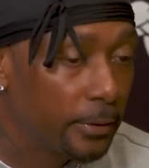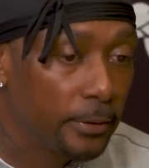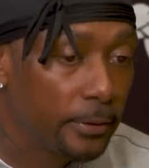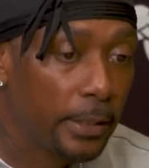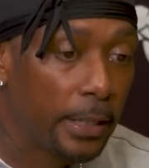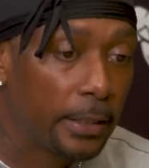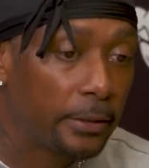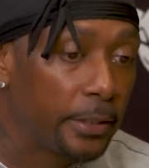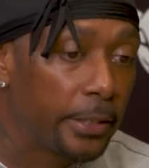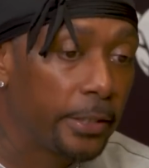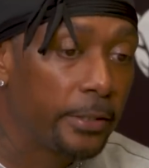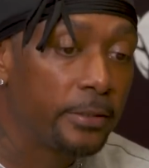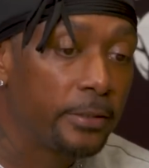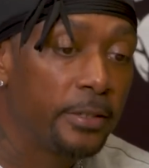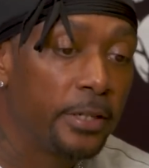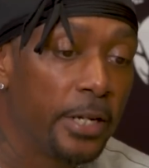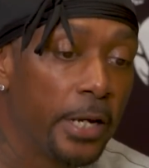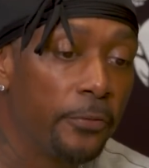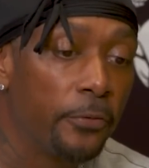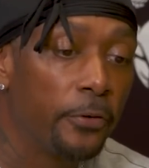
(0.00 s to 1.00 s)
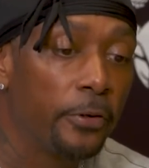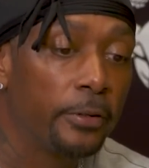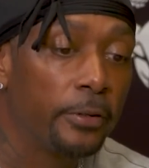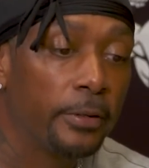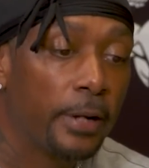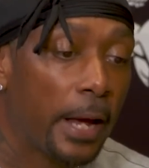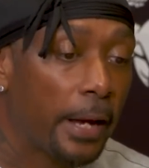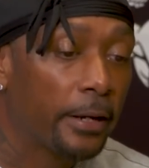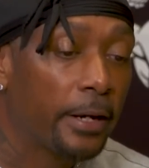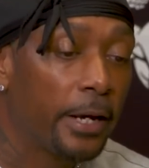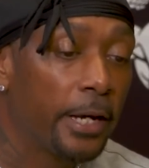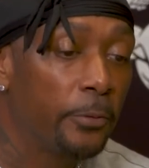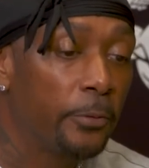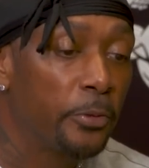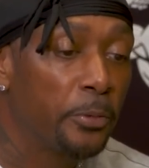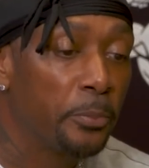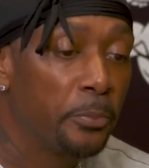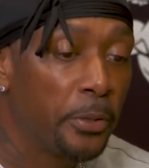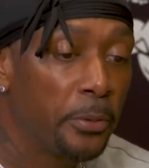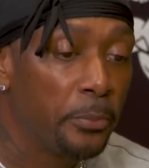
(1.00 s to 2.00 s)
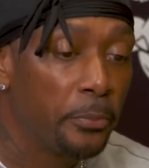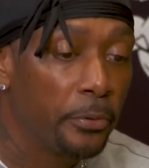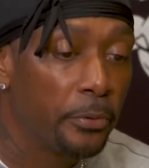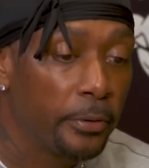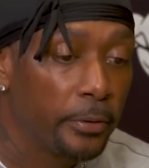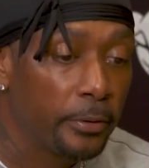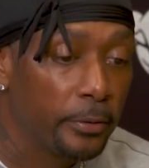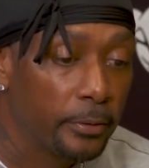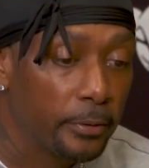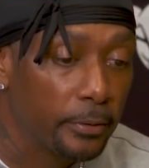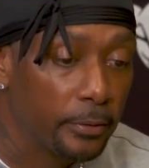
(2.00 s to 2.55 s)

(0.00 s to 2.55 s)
Like there's never, I can't remember